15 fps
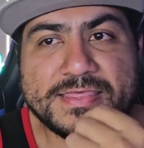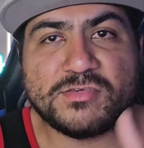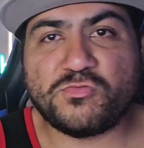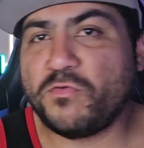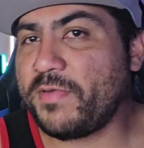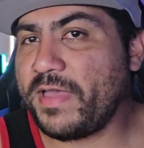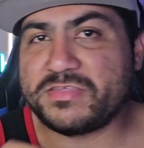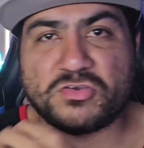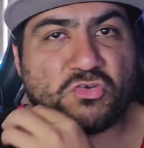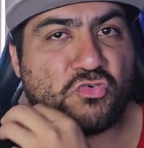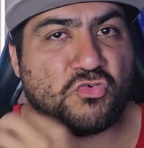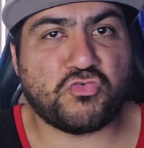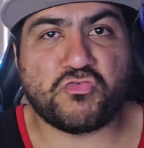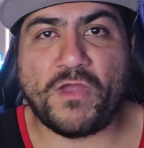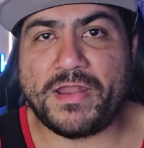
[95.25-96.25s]
This film has
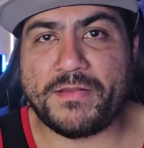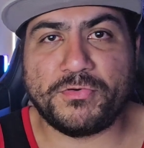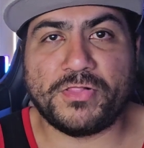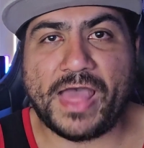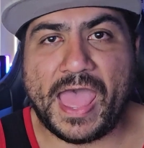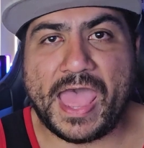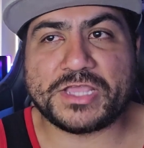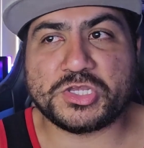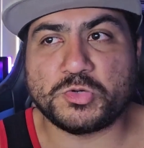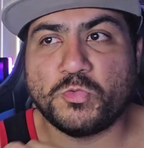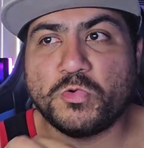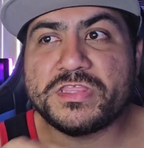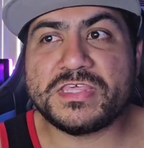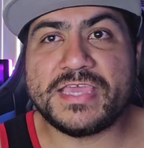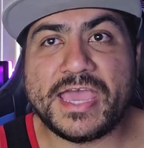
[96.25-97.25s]
incredible
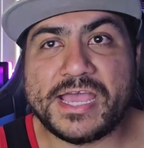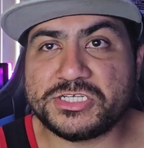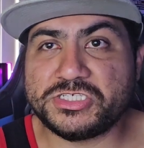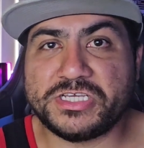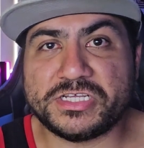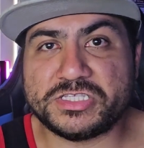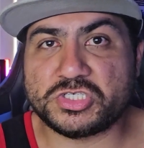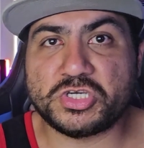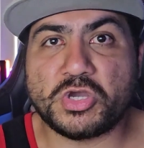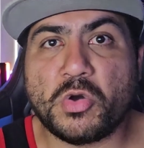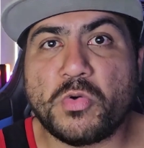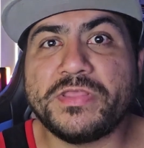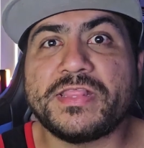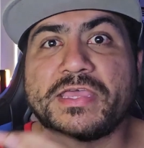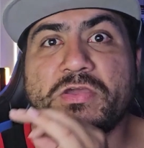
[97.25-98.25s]
action. Once the action gets
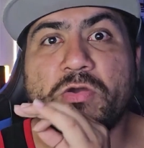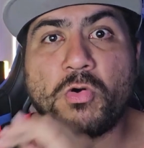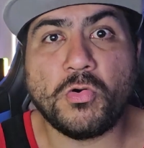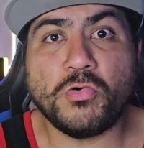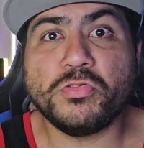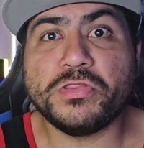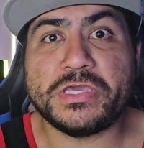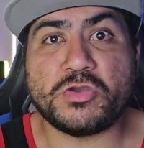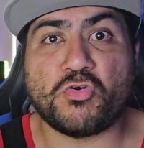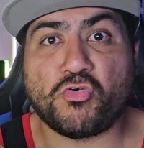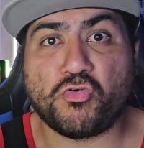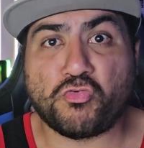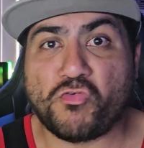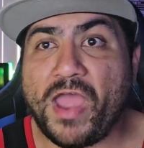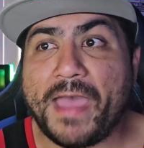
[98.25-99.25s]
going, like, holy
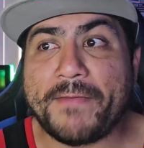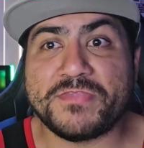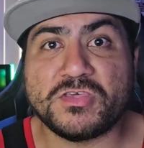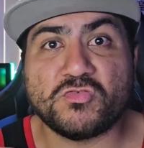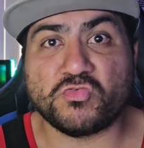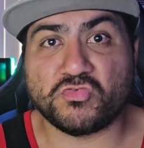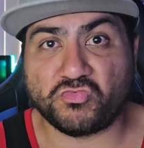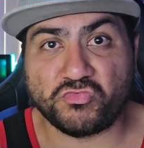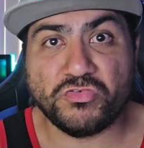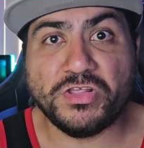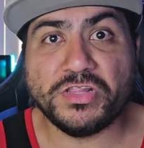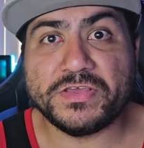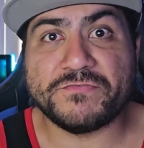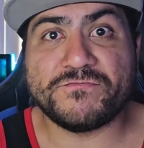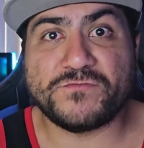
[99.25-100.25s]
crap, this was
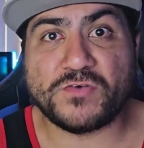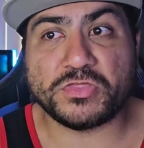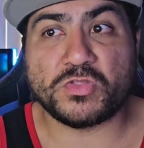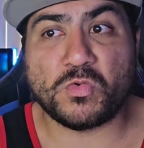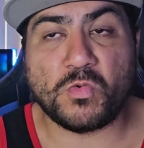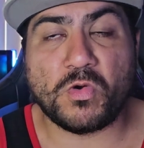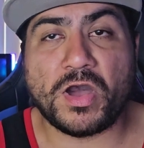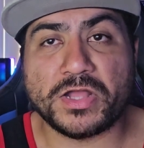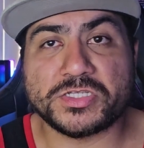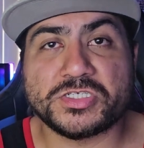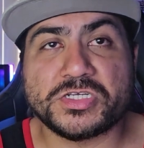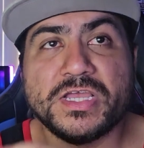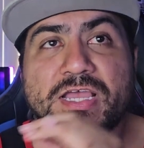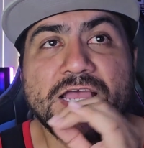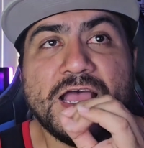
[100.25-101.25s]
really fun to
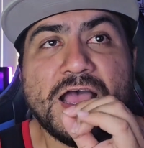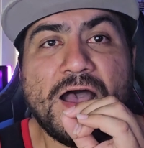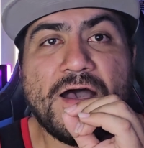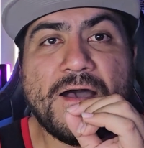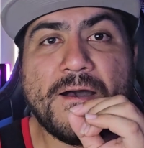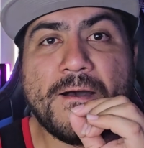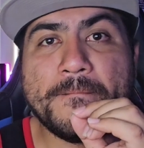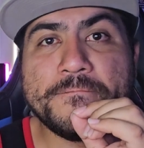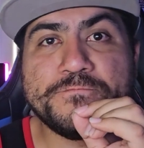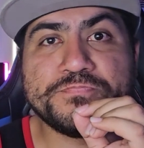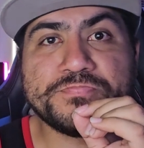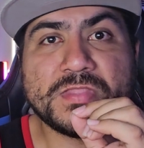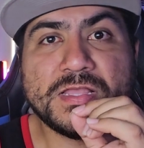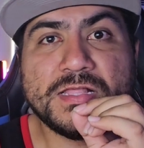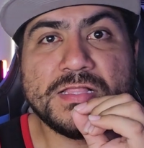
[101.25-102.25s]
watch.
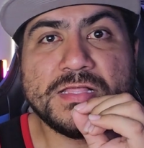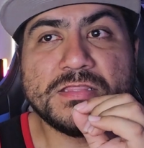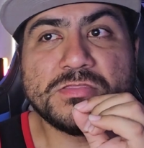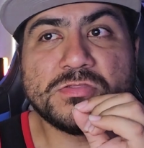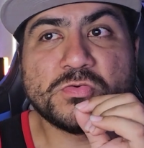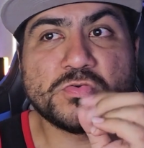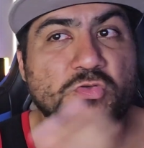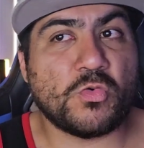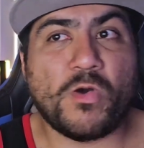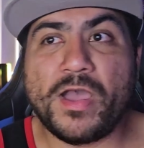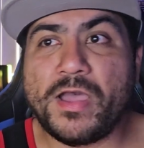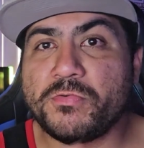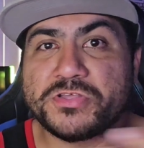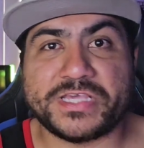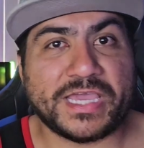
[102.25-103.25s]
There was a
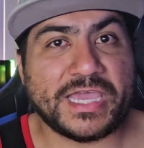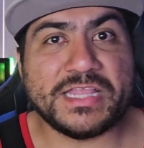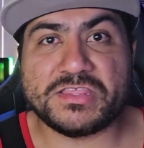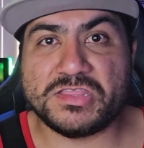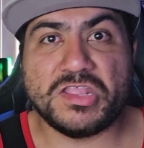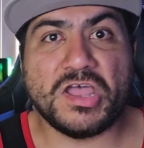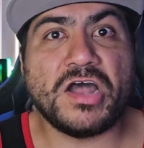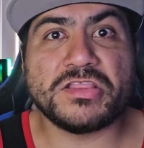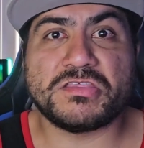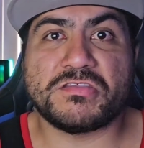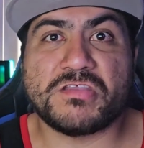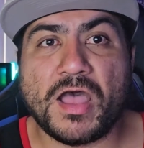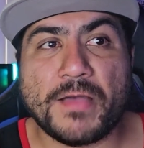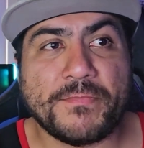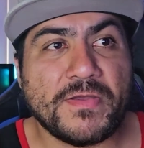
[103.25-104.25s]
while where it's like, it's
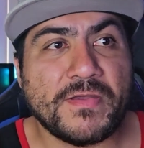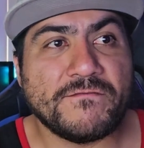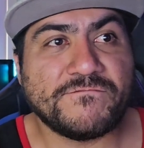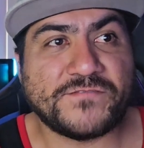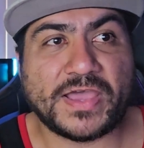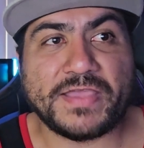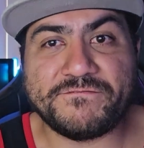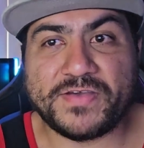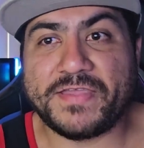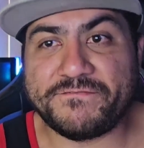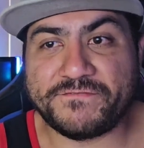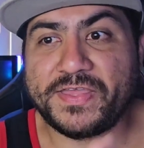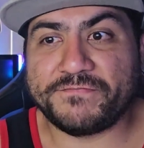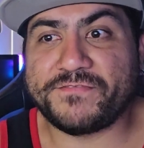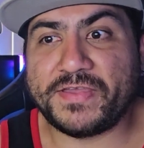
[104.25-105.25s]
non-stop fight.
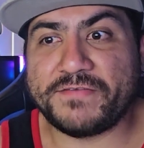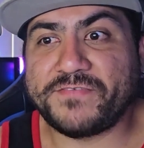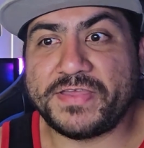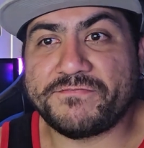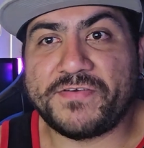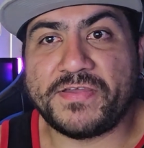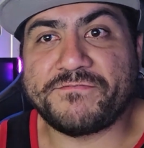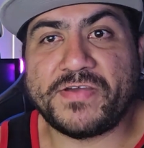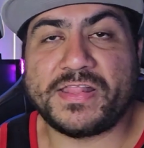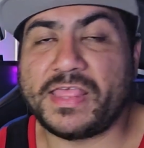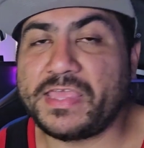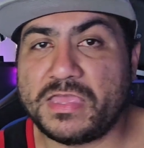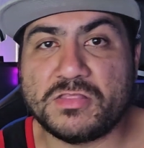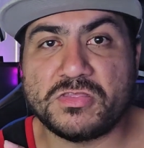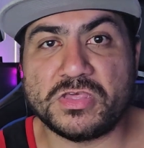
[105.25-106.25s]

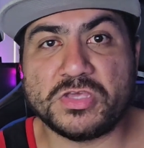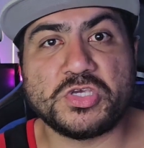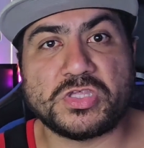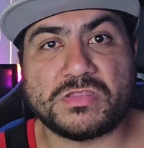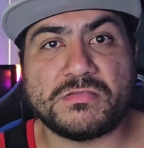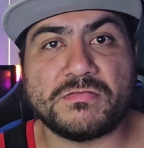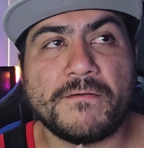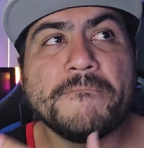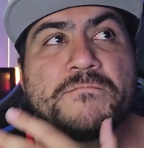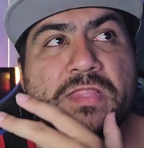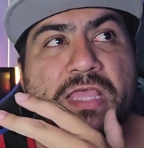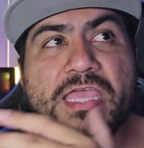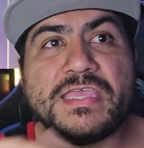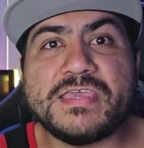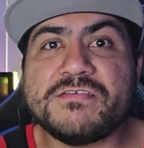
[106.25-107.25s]
Like,
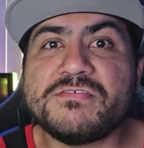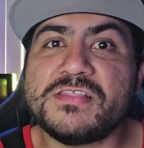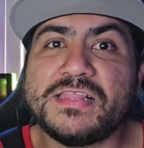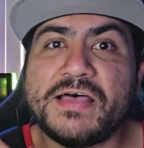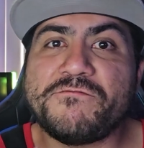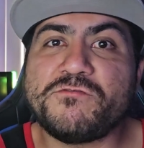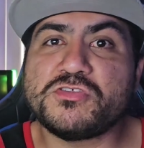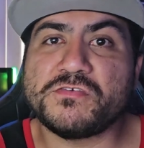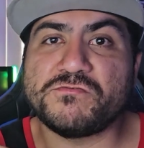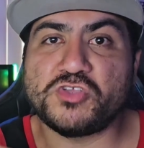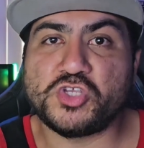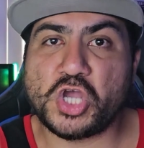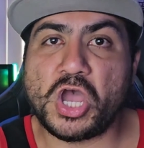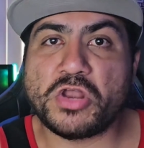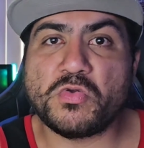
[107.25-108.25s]
it gives levels
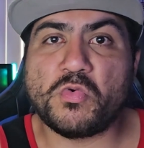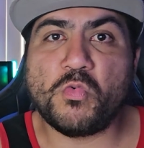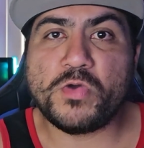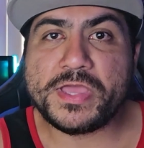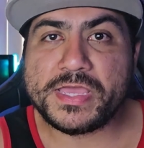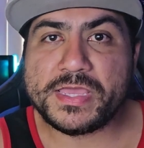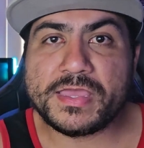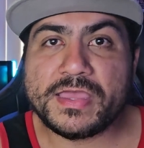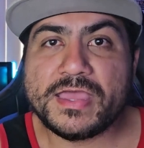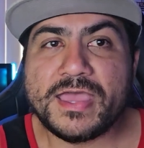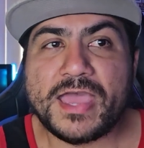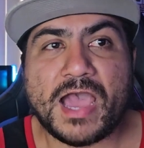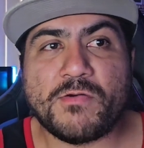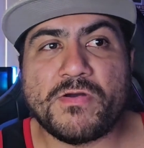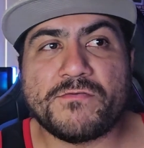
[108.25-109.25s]
of John Wick.
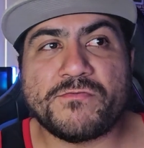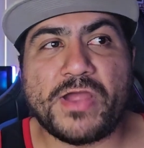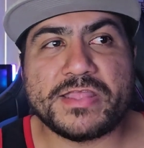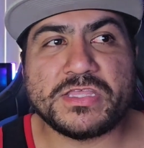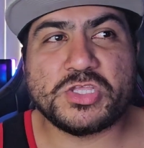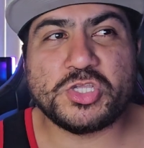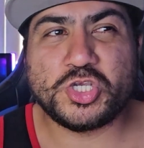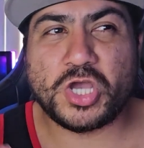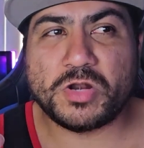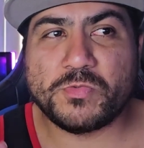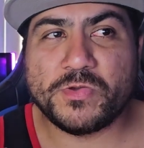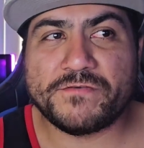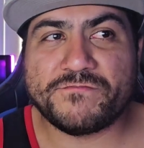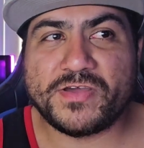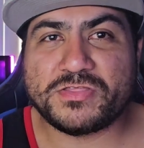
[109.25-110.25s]
However, I think
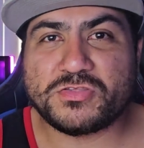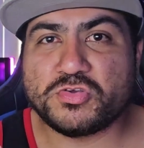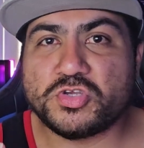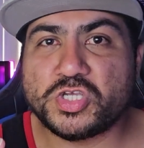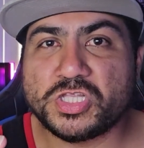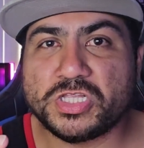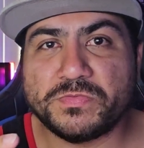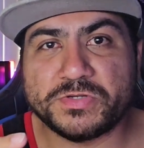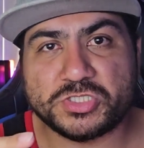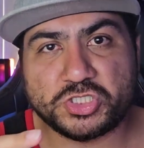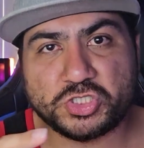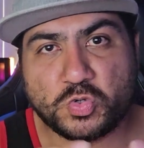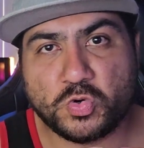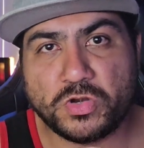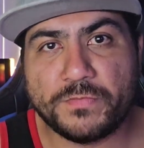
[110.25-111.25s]
John Wick fights are usually a little bit
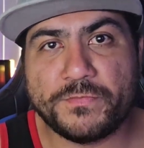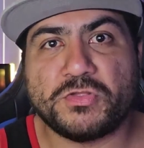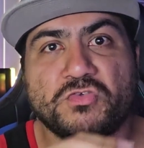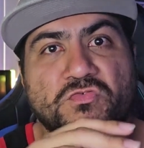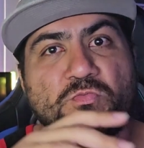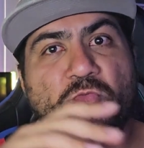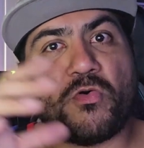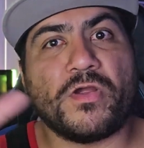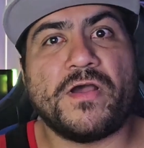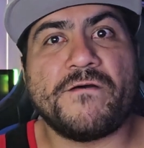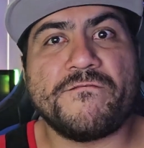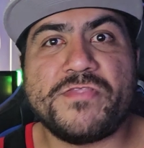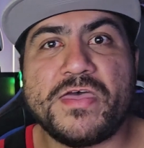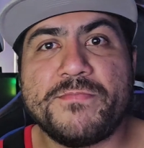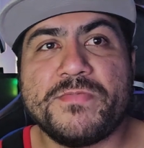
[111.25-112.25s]
shorter, but there's more
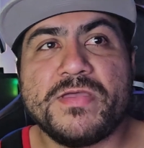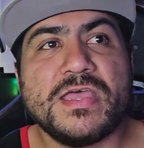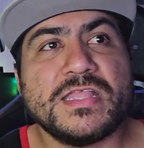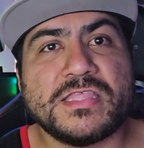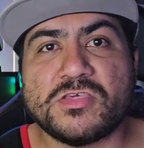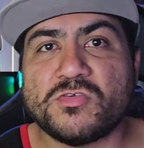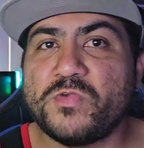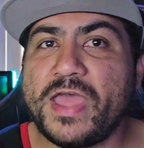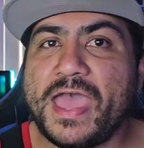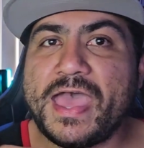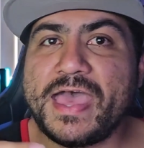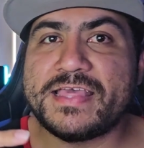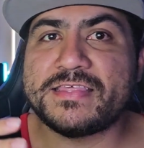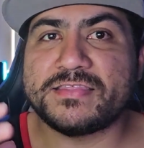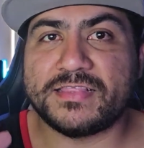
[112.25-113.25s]
of them. This one
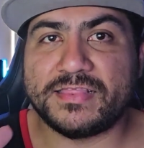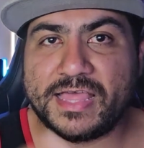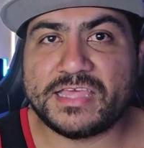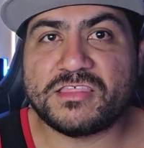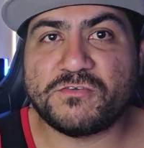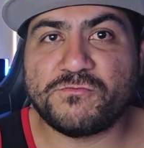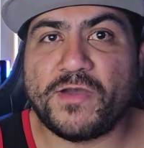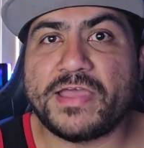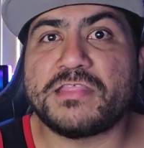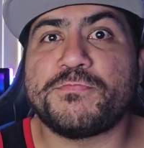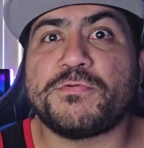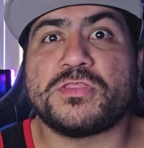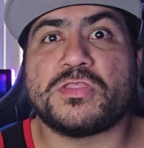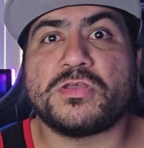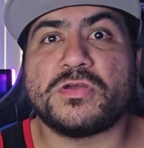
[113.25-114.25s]
has less fights,
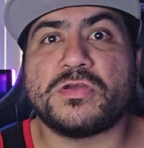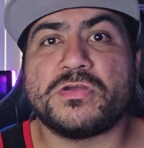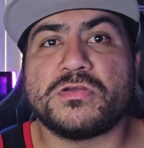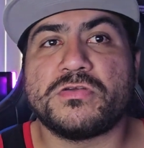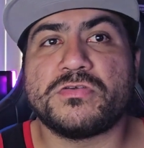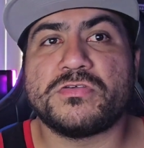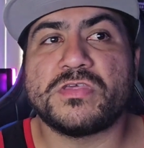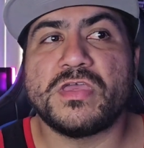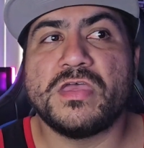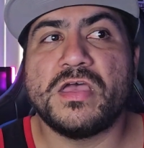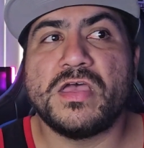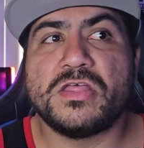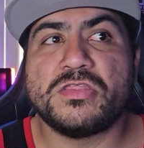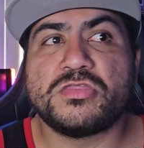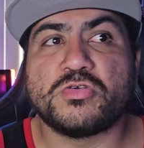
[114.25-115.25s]
but they're
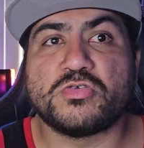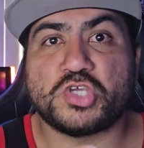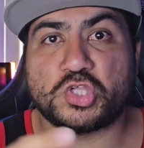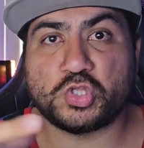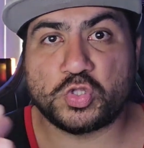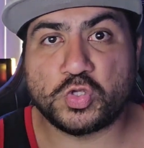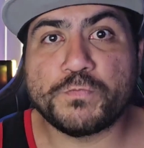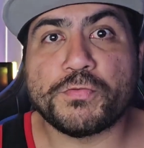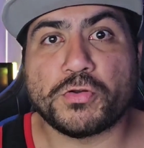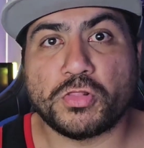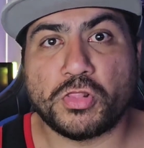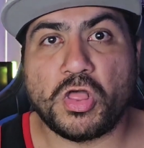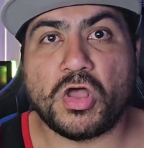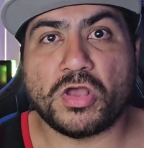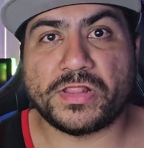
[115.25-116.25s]
super
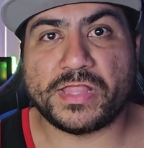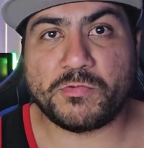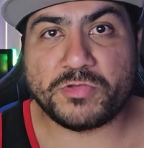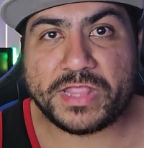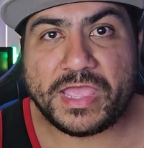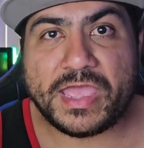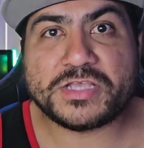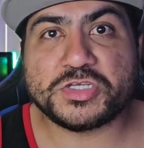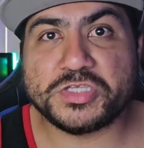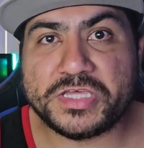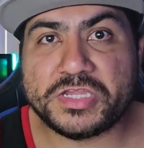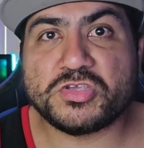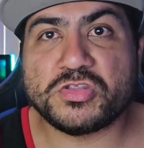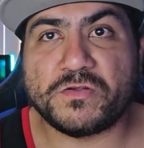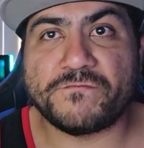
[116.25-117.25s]
long. Like, when they actually
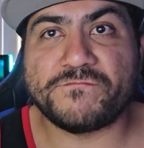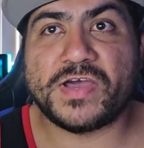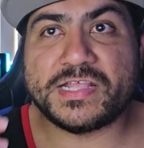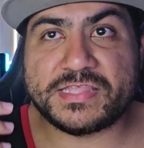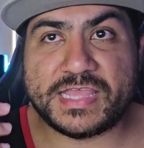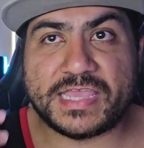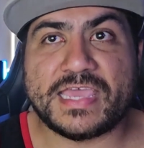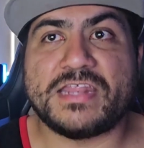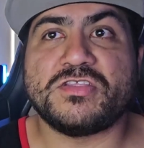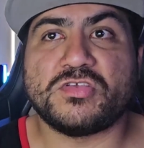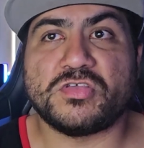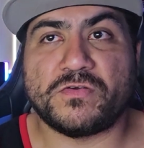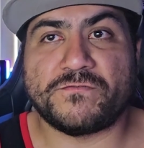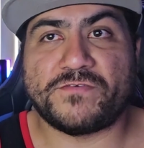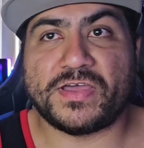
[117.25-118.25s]
get into their fights, they get
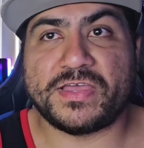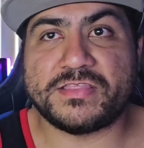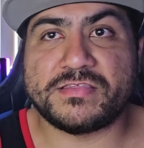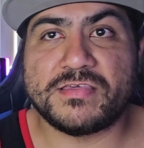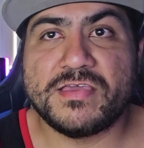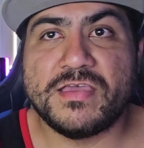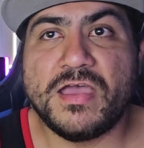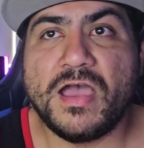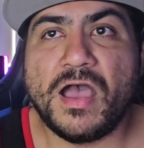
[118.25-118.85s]
into their fights.